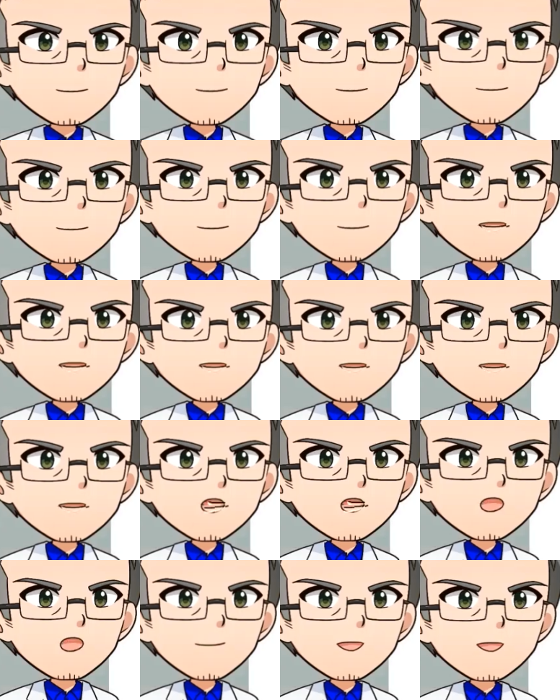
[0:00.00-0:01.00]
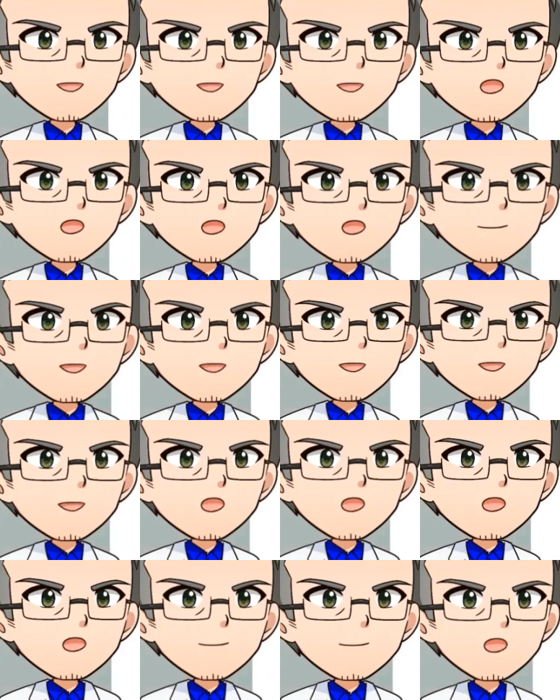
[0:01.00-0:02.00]
Lastly, we are going to
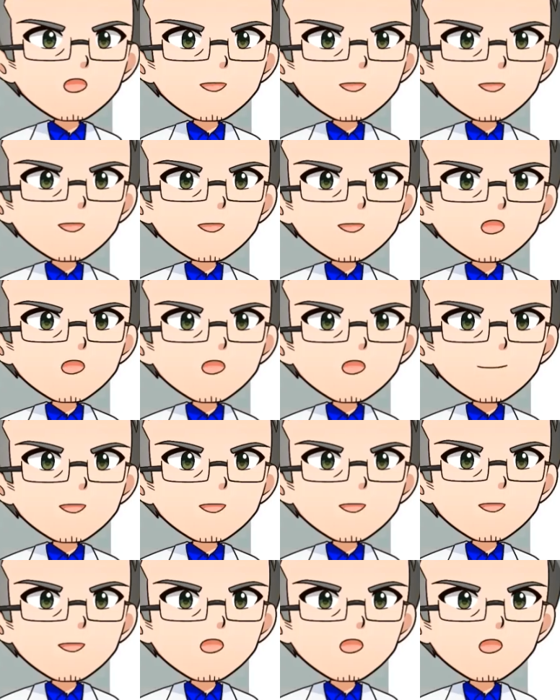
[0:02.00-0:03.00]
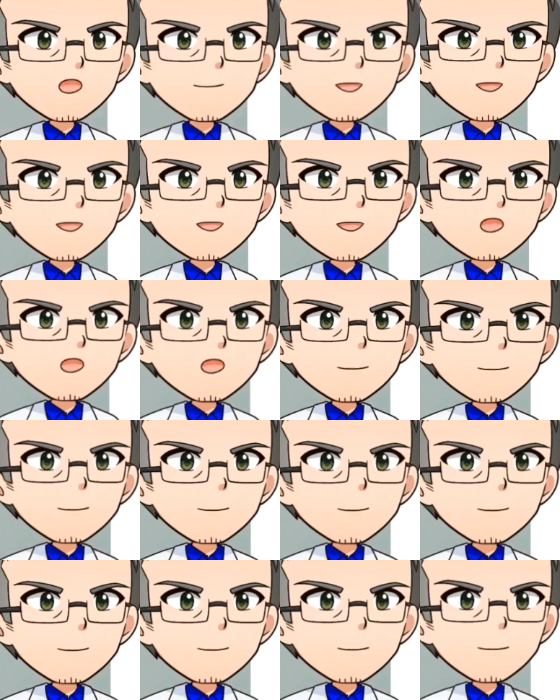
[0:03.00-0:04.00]
talk about output devices.
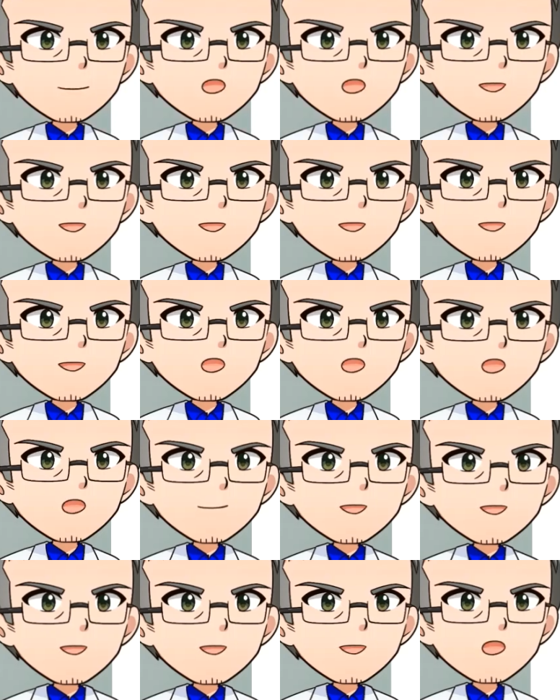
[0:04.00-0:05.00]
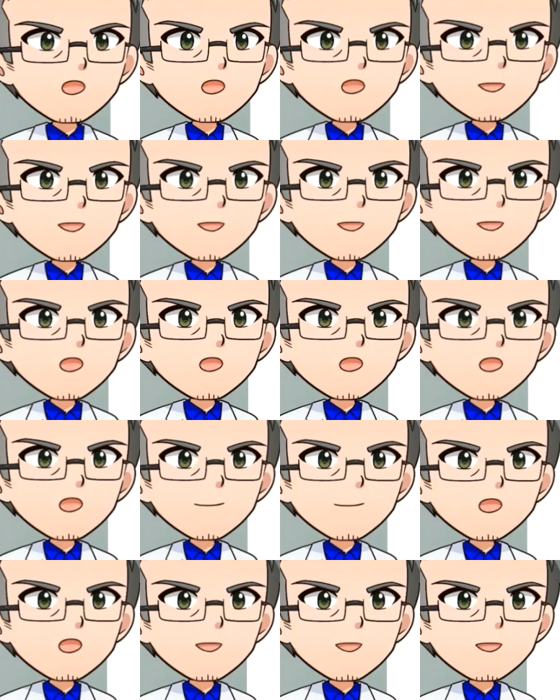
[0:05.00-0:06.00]
In a personal computer, these
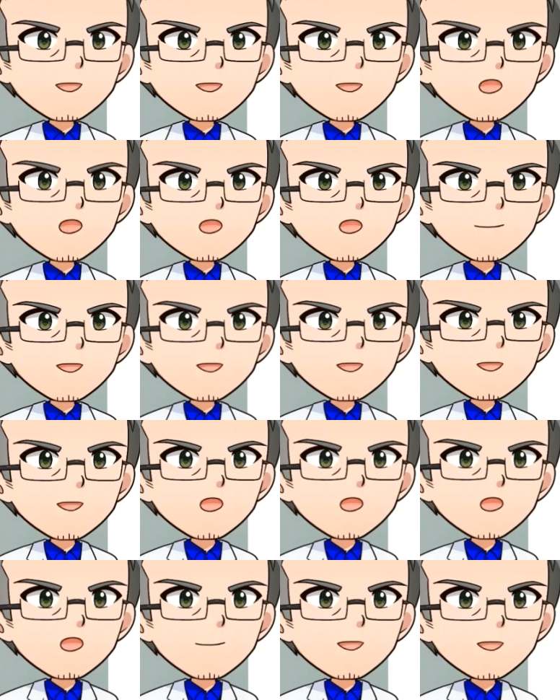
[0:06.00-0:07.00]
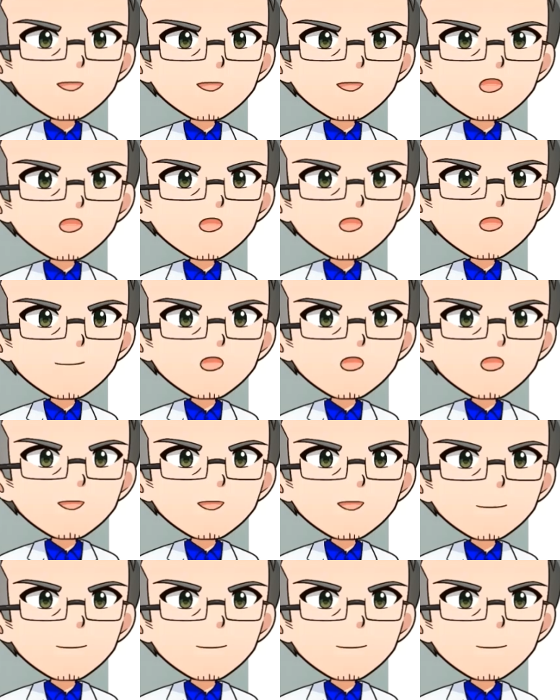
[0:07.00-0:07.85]
would be the display or speakers.